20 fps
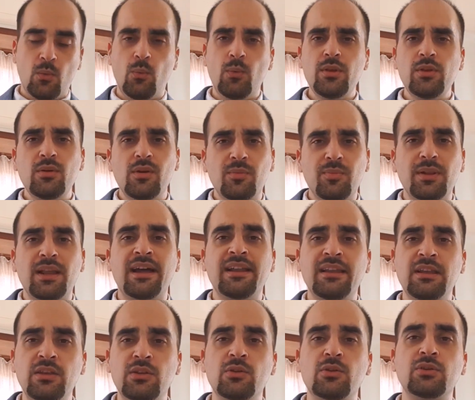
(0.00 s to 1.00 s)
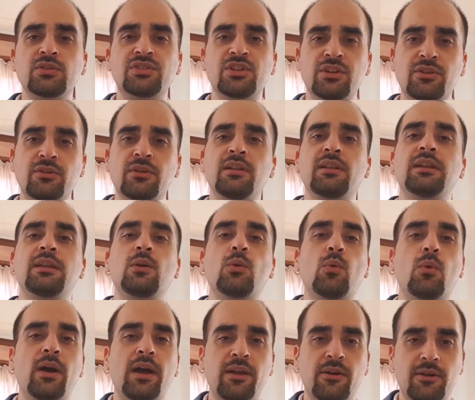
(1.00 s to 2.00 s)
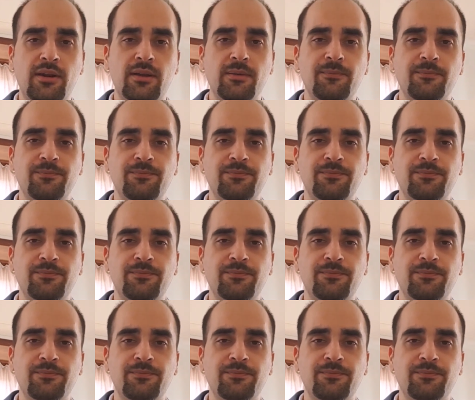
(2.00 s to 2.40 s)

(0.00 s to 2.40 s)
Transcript: when you are planning your general inquiry.